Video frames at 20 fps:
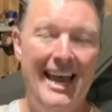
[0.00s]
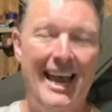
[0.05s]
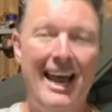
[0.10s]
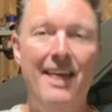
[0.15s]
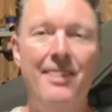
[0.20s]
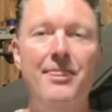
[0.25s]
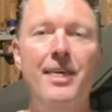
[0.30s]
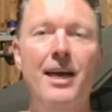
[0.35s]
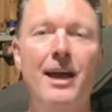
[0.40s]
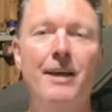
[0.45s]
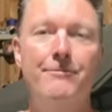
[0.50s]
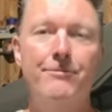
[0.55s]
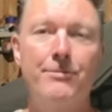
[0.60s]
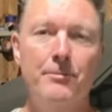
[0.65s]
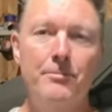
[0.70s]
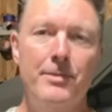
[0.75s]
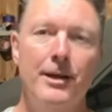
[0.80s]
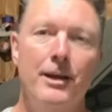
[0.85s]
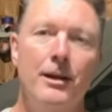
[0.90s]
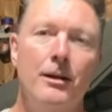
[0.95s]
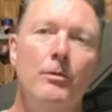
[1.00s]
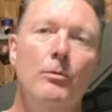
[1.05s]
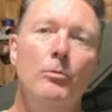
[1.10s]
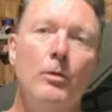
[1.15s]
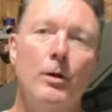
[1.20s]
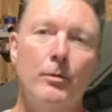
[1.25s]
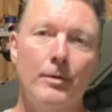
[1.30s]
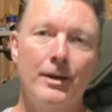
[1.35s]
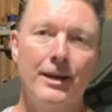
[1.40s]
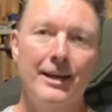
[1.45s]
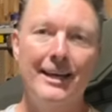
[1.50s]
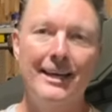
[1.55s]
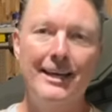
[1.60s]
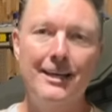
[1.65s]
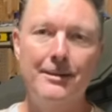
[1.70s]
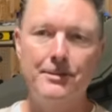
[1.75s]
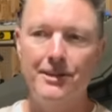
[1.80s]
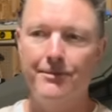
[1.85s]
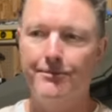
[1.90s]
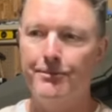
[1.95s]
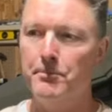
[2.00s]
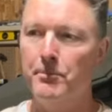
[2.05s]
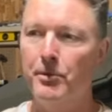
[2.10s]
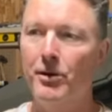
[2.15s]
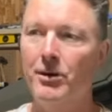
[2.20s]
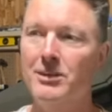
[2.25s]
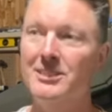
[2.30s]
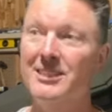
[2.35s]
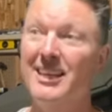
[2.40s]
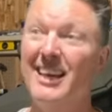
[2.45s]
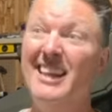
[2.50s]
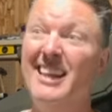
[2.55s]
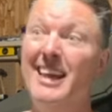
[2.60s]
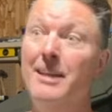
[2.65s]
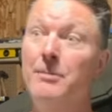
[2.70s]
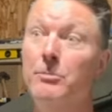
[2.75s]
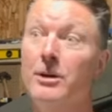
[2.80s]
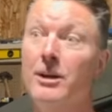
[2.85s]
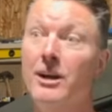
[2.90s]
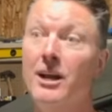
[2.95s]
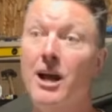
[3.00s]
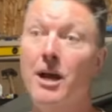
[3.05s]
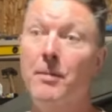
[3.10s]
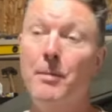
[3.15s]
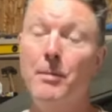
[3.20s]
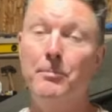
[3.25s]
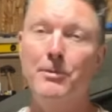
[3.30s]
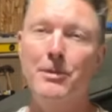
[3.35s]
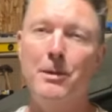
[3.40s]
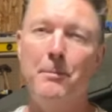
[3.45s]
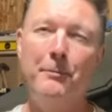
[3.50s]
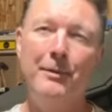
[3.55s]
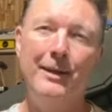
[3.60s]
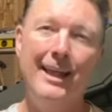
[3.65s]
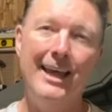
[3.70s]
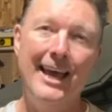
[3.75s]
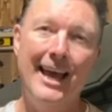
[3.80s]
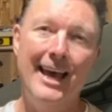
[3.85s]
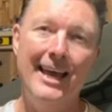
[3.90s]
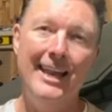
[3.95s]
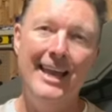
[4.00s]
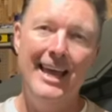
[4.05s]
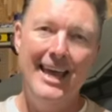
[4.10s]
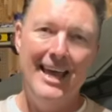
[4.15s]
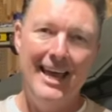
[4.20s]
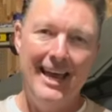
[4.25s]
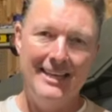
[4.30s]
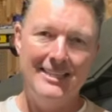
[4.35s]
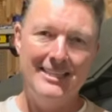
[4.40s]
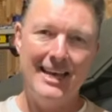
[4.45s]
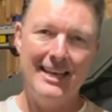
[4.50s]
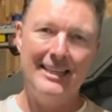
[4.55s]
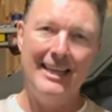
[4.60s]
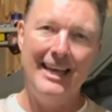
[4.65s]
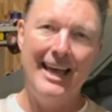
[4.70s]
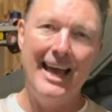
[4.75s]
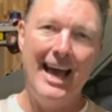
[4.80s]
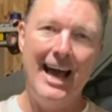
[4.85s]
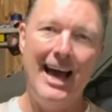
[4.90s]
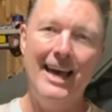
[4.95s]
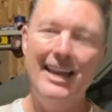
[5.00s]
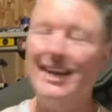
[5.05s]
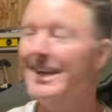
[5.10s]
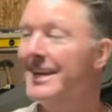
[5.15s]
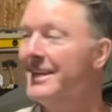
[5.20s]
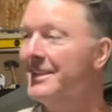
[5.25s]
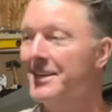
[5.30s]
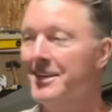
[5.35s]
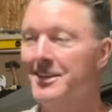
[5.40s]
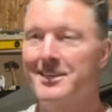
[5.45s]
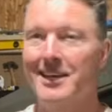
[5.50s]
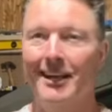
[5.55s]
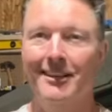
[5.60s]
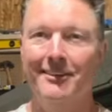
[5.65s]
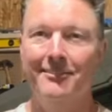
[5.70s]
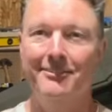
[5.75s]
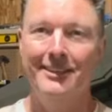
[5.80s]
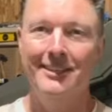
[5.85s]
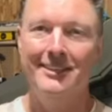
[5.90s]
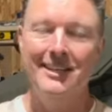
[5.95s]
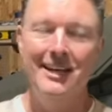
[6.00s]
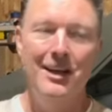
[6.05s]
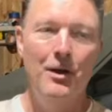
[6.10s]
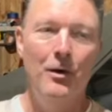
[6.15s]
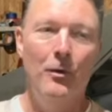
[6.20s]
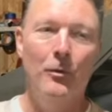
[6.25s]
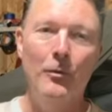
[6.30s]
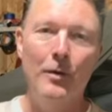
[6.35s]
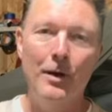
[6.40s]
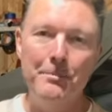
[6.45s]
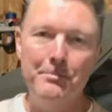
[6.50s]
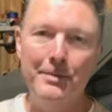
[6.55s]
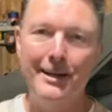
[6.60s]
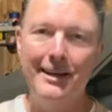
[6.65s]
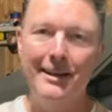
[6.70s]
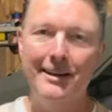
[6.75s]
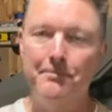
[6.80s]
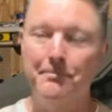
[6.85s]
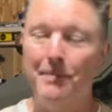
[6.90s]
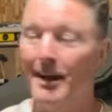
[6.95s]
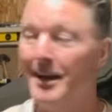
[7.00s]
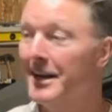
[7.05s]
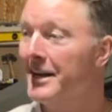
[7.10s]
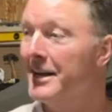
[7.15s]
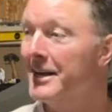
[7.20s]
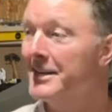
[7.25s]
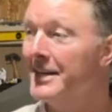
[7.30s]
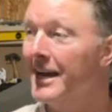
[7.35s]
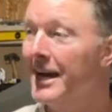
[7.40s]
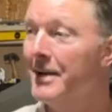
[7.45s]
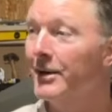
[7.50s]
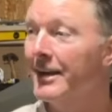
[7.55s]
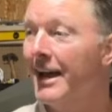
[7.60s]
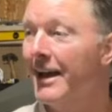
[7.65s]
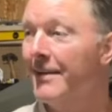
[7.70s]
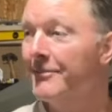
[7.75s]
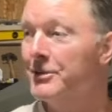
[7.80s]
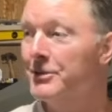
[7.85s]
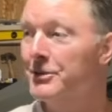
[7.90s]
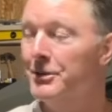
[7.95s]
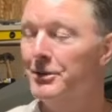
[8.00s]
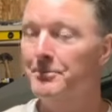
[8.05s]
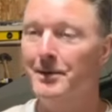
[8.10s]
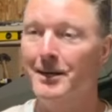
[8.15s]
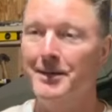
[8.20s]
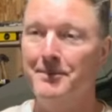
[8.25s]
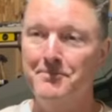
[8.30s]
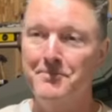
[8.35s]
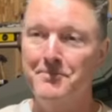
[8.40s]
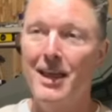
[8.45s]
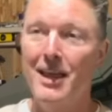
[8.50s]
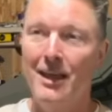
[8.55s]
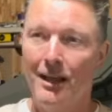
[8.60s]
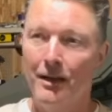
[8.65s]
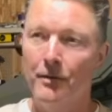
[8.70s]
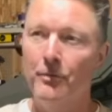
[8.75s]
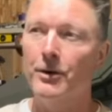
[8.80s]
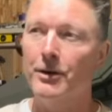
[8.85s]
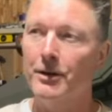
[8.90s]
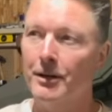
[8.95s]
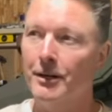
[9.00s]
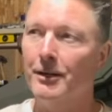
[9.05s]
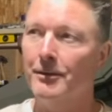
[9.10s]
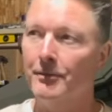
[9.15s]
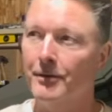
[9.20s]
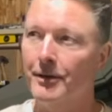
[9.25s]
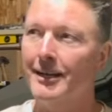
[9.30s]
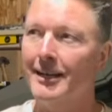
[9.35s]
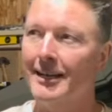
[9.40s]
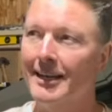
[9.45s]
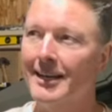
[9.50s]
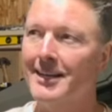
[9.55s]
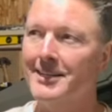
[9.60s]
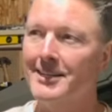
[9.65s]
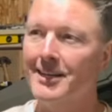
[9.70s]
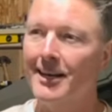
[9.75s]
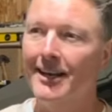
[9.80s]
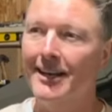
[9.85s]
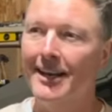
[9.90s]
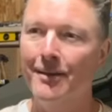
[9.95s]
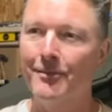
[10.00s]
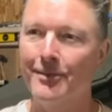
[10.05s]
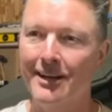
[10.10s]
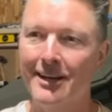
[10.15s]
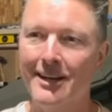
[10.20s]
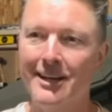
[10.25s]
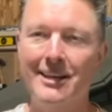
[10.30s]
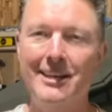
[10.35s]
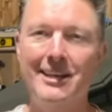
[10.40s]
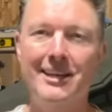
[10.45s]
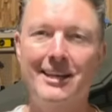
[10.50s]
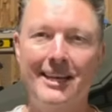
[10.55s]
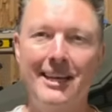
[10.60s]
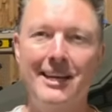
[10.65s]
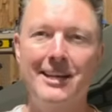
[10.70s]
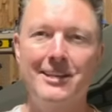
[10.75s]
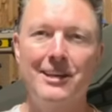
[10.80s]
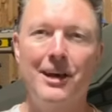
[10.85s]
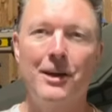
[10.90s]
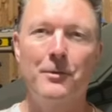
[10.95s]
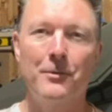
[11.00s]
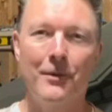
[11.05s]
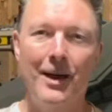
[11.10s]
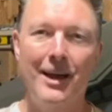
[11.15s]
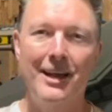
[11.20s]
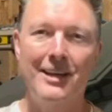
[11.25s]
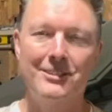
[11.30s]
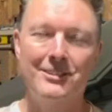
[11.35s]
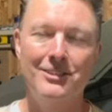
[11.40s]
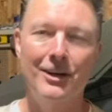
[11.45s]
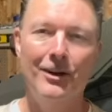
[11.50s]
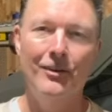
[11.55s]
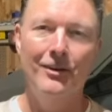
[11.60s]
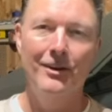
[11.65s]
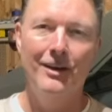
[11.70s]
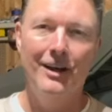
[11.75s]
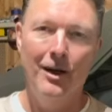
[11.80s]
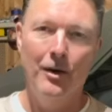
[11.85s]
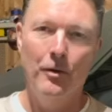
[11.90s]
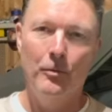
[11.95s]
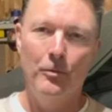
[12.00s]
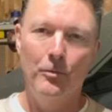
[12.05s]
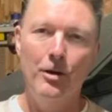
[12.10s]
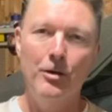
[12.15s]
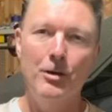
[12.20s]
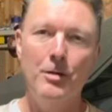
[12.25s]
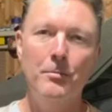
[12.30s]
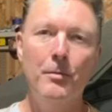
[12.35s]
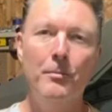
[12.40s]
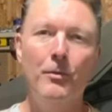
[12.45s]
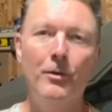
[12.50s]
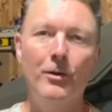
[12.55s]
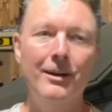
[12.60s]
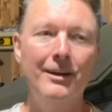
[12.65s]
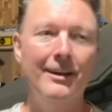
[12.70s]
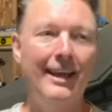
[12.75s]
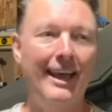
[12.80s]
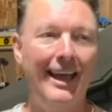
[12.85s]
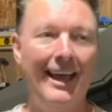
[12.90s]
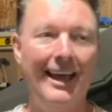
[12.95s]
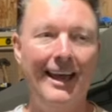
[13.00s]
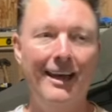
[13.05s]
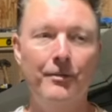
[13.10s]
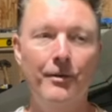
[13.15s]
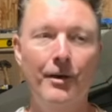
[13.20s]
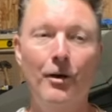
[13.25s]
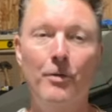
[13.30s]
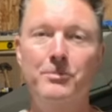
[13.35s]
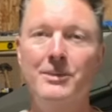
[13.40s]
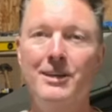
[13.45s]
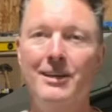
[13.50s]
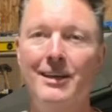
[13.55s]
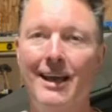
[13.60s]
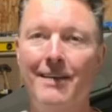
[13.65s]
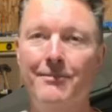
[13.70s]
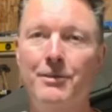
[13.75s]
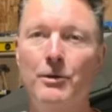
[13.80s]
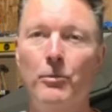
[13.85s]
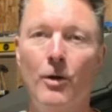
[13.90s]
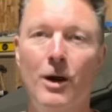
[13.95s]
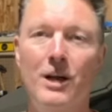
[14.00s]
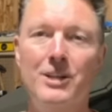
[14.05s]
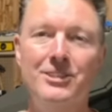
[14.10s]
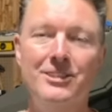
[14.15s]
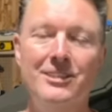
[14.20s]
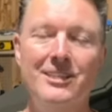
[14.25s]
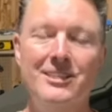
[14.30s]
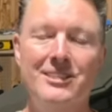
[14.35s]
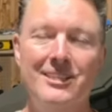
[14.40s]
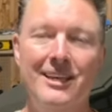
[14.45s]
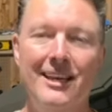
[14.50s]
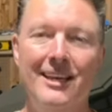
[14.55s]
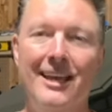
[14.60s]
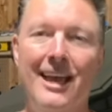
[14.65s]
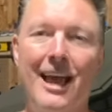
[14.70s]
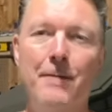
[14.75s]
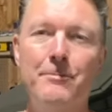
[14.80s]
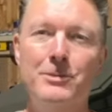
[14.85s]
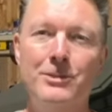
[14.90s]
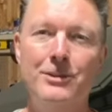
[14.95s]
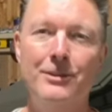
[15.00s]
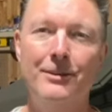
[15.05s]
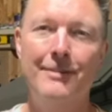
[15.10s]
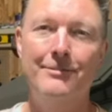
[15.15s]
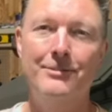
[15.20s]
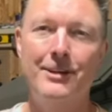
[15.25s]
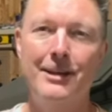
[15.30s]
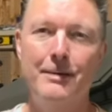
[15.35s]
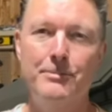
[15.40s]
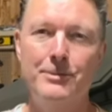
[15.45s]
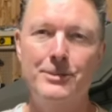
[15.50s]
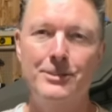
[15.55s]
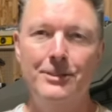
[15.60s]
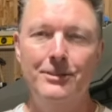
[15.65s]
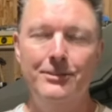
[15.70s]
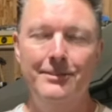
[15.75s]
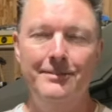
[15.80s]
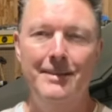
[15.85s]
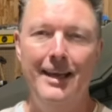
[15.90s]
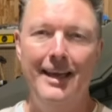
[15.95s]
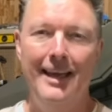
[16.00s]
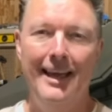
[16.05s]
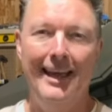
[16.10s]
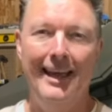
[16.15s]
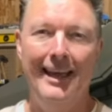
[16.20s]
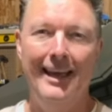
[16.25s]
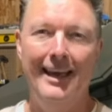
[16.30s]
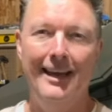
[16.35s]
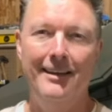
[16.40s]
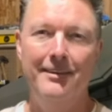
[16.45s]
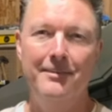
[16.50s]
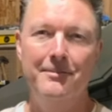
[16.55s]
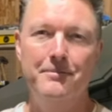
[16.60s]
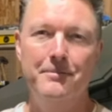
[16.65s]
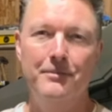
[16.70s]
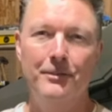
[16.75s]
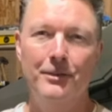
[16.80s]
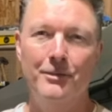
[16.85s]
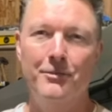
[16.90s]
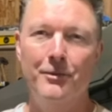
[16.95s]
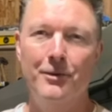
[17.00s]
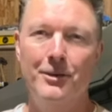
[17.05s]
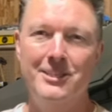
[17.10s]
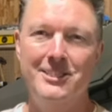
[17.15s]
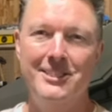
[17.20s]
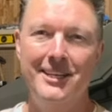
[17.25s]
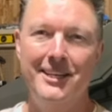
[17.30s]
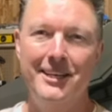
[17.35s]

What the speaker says: And then from there, where we're gonna get different parts, and then we're gonna come up with a plan exactly how to eat this elephant. One bite at a time we're gonna have to do, but we're gonna get it done, and we're gonna get it done right. So welcome aboard, and we hope to have you watching this episode after episode, and look forward to seeing